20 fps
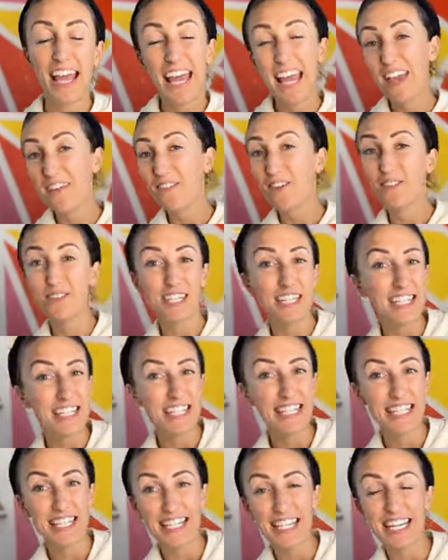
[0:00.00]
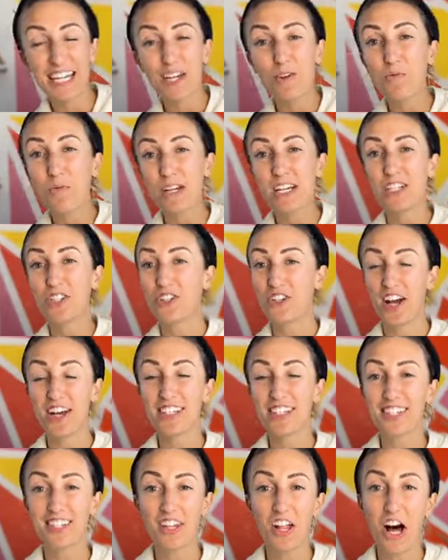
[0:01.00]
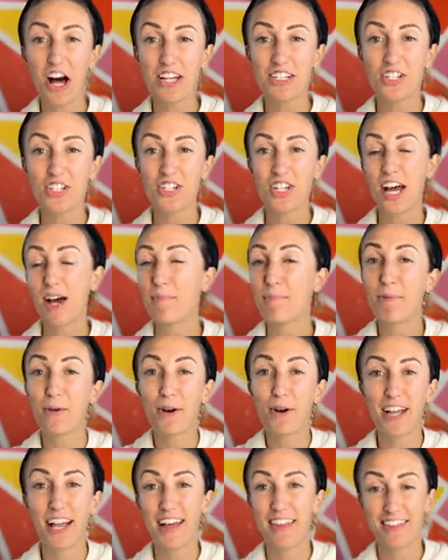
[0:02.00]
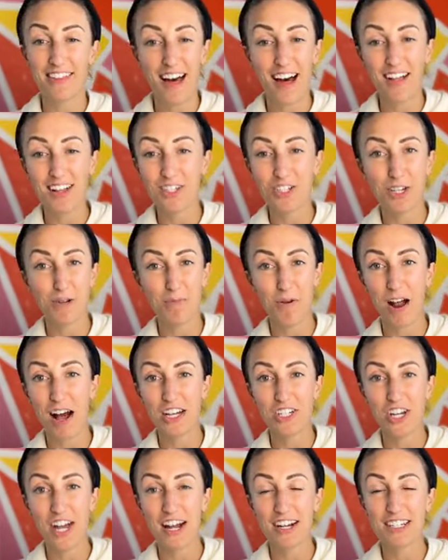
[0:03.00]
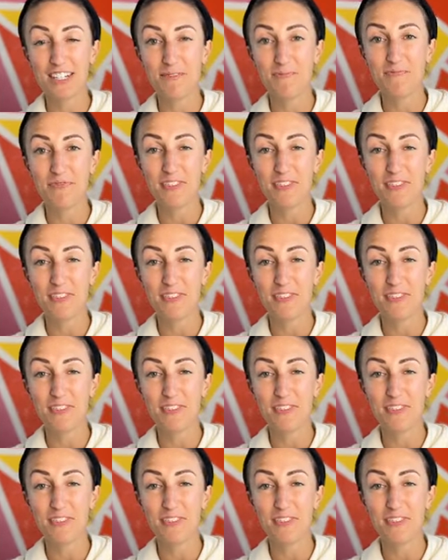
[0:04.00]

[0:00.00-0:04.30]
If you didn't see, we just launched a book anthology project.